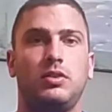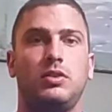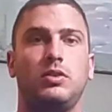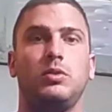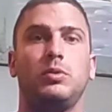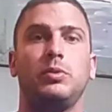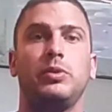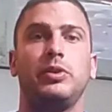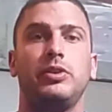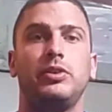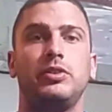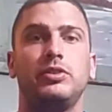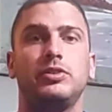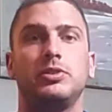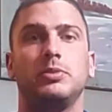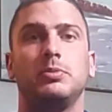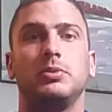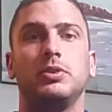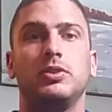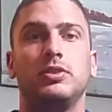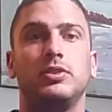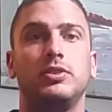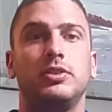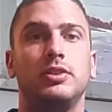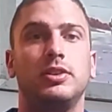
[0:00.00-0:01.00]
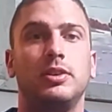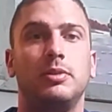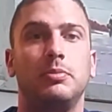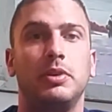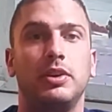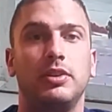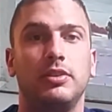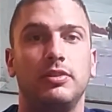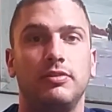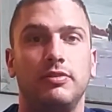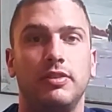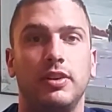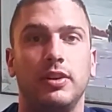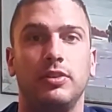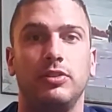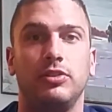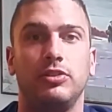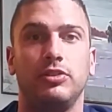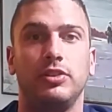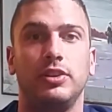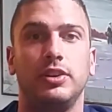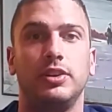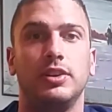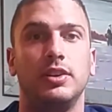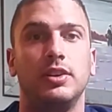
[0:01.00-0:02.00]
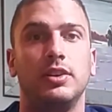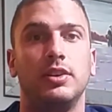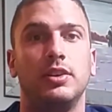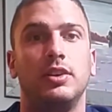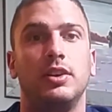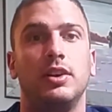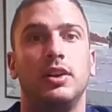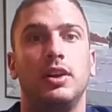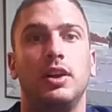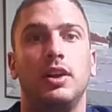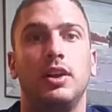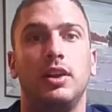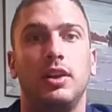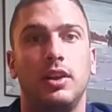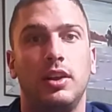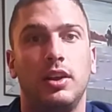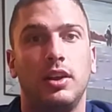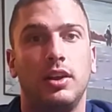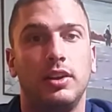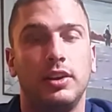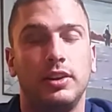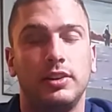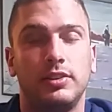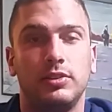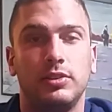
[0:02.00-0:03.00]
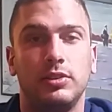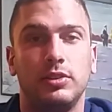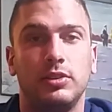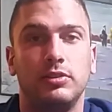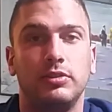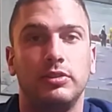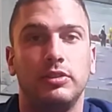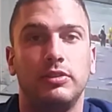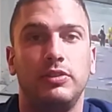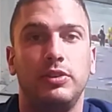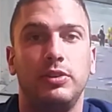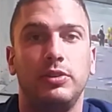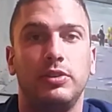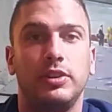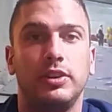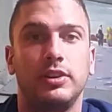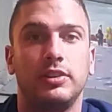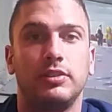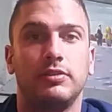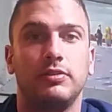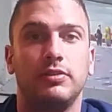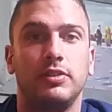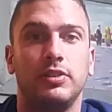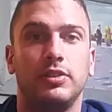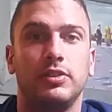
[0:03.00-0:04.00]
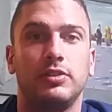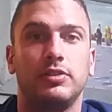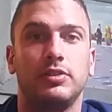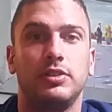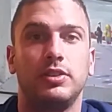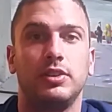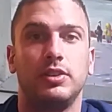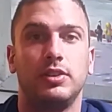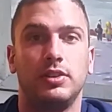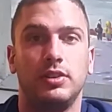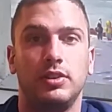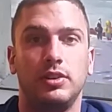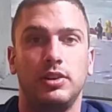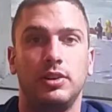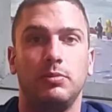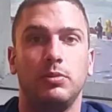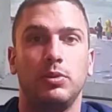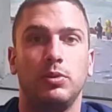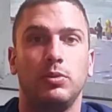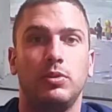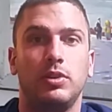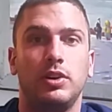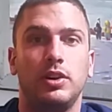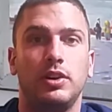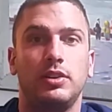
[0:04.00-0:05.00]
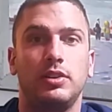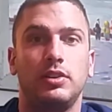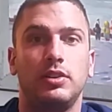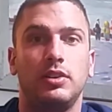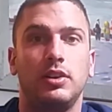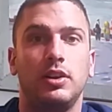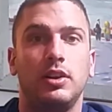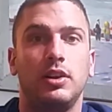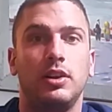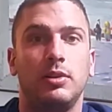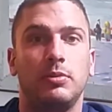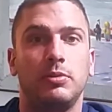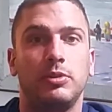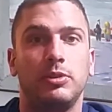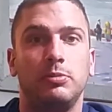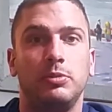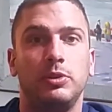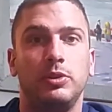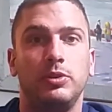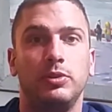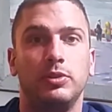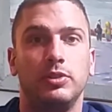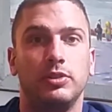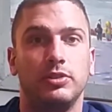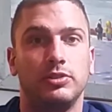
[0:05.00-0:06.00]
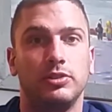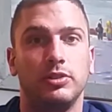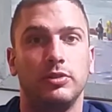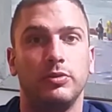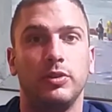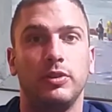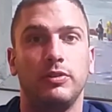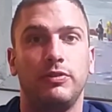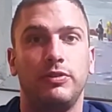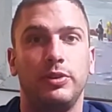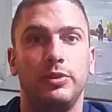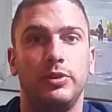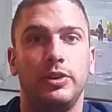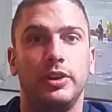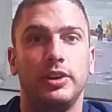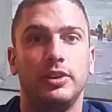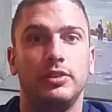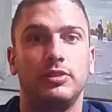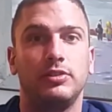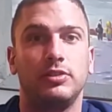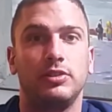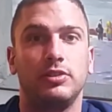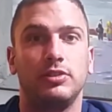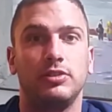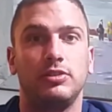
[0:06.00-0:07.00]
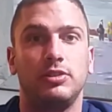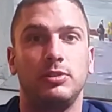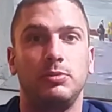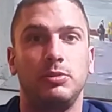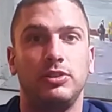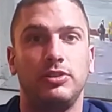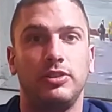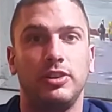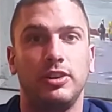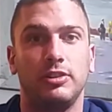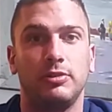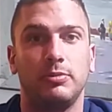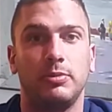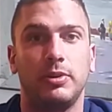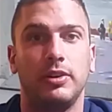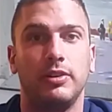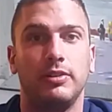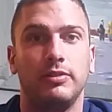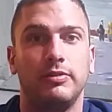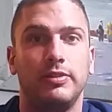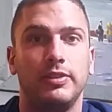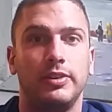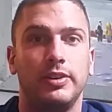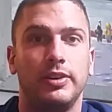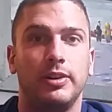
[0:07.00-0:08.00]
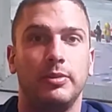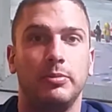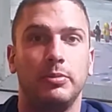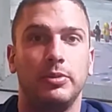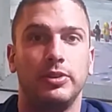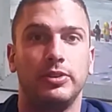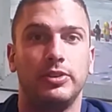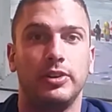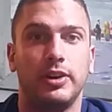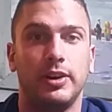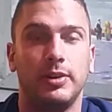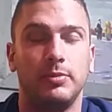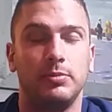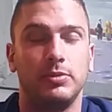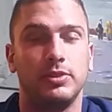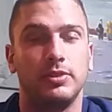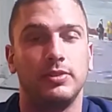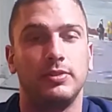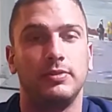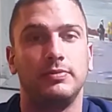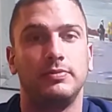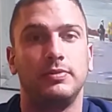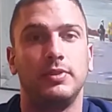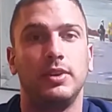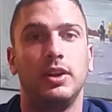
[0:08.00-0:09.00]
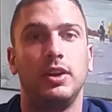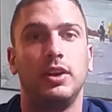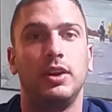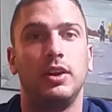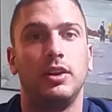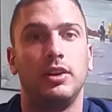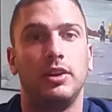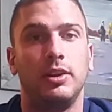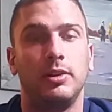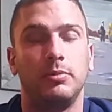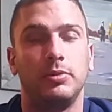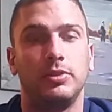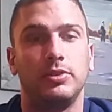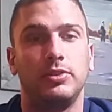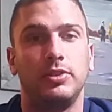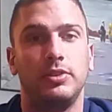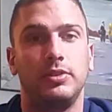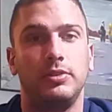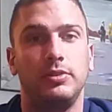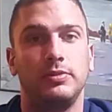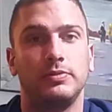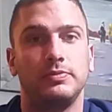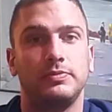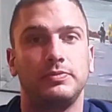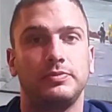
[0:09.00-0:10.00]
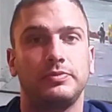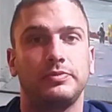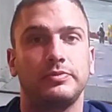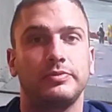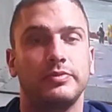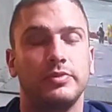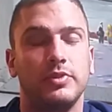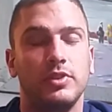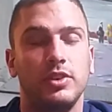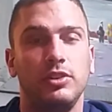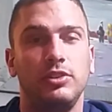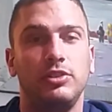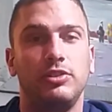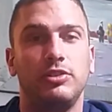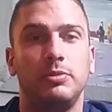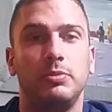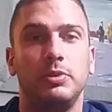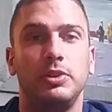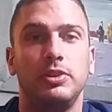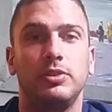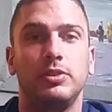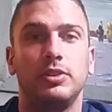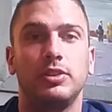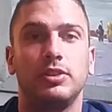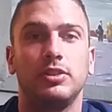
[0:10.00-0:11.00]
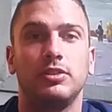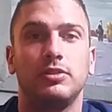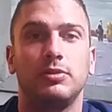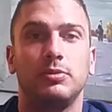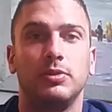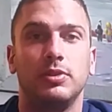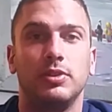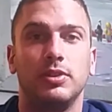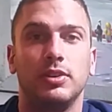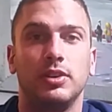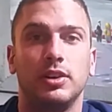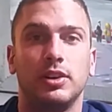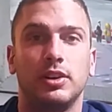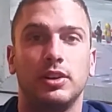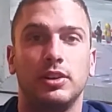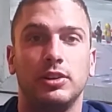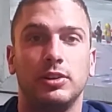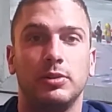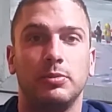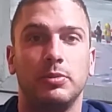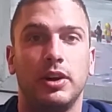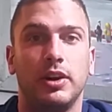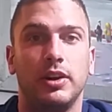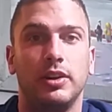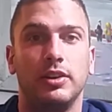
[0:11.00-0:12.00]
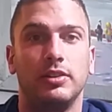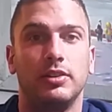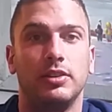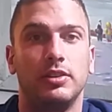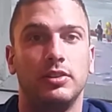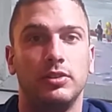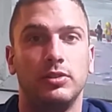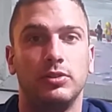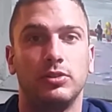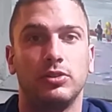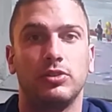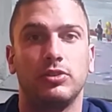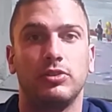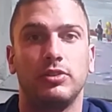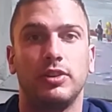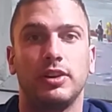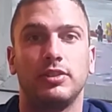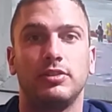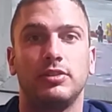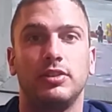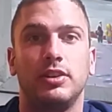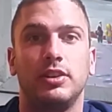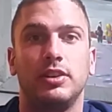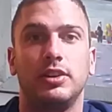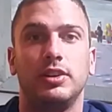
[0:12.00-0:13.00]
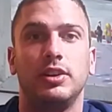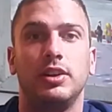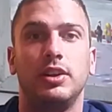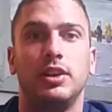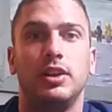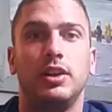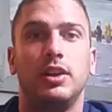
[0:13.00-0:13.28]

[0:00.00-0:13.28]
We're here to build a metal foundry. I'd like to go over a few things first. Number one, I'm going to be doing this over a few days, so you'll see me change my outfit a number of times. Number two, you should be doing this with a clear mind, no stress on it.